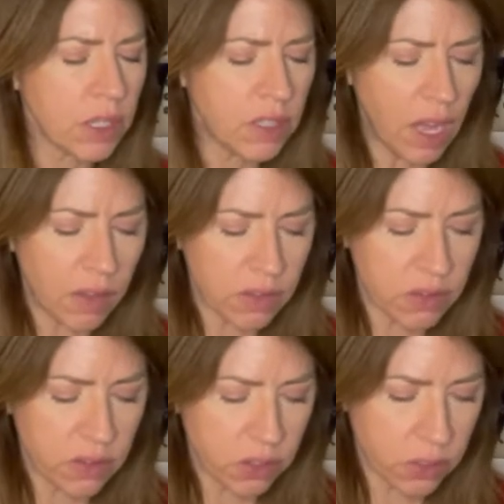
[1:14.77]
Yeah, this
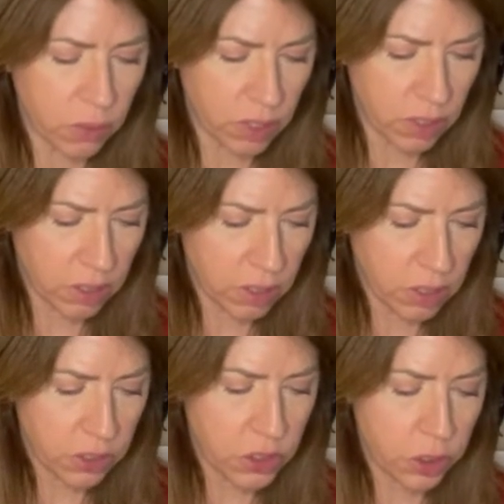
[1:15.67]
is a good one.
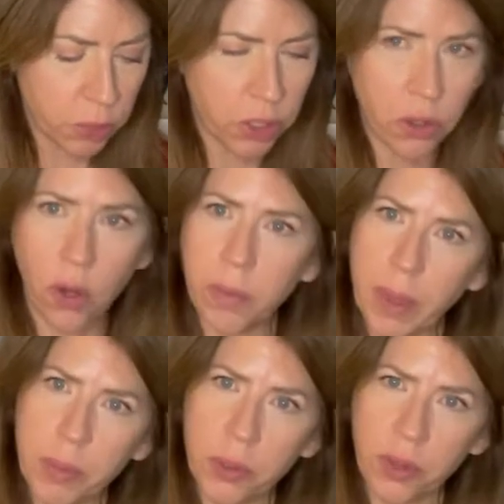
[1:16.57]
Turmeric Gold by
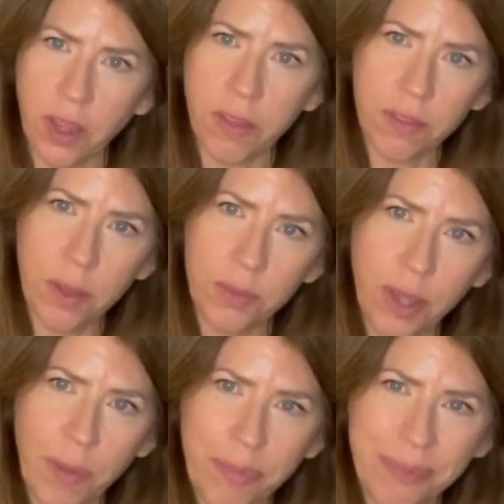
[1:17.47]
Pukka, thumbs
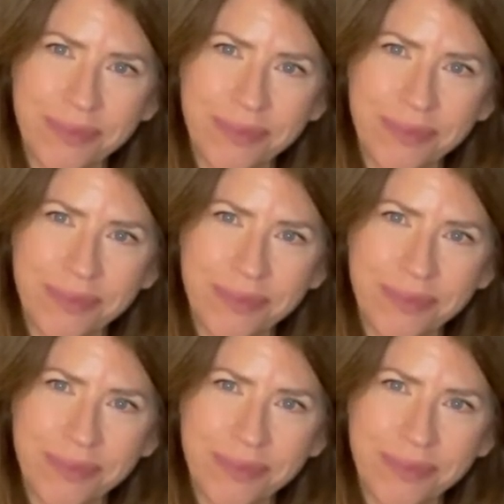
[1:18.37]
up.